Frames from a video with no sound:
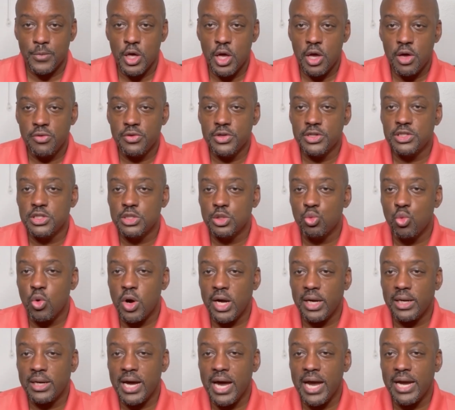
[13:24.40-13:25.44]
This is
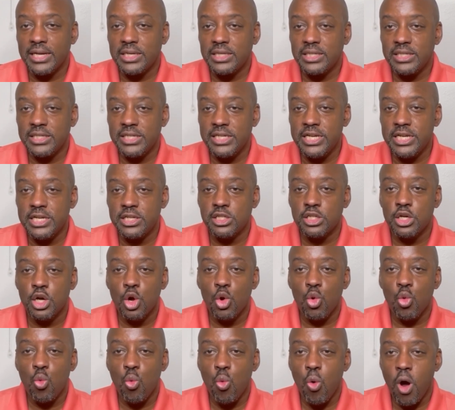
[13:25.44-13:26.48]
why I teach
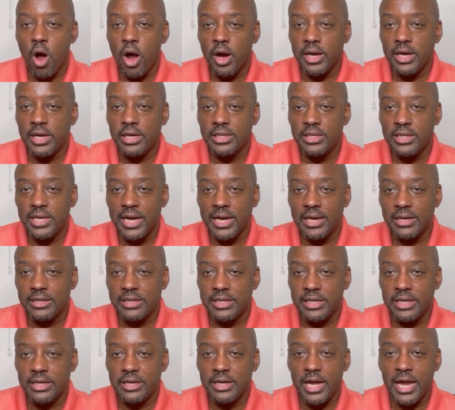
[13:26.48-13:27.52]
walking
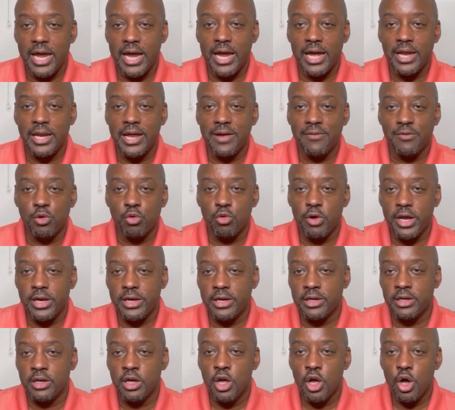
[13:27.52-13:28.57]
technique and have
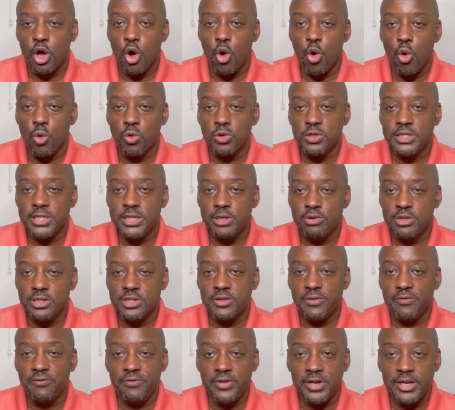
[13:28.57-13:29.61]
created a whole series
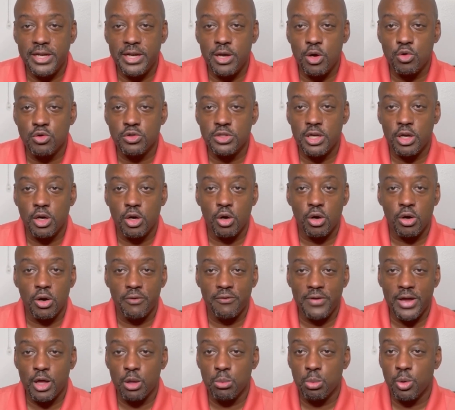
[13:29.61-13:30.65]
of videos that are
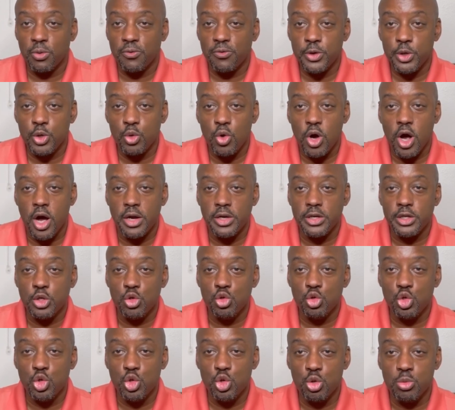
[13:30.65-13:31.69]
available for you on
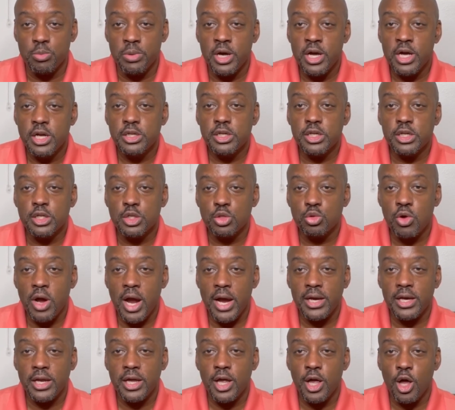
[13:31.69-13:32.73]
YouTube to
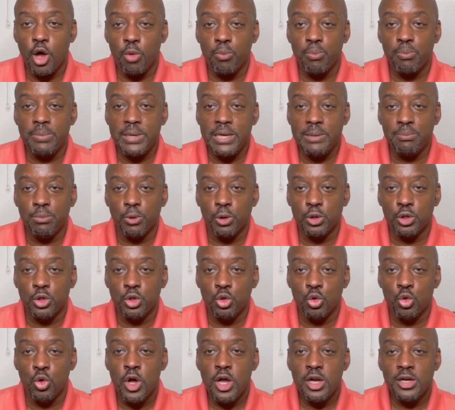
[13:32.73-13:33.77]
try to help people
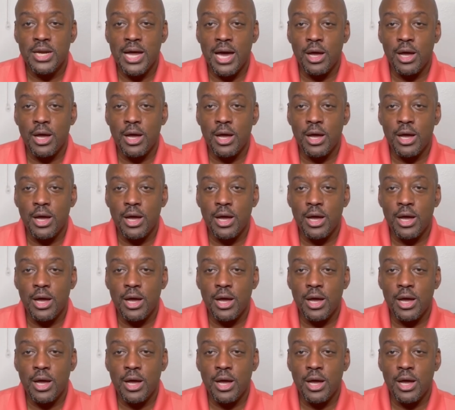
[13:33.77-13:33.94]
to not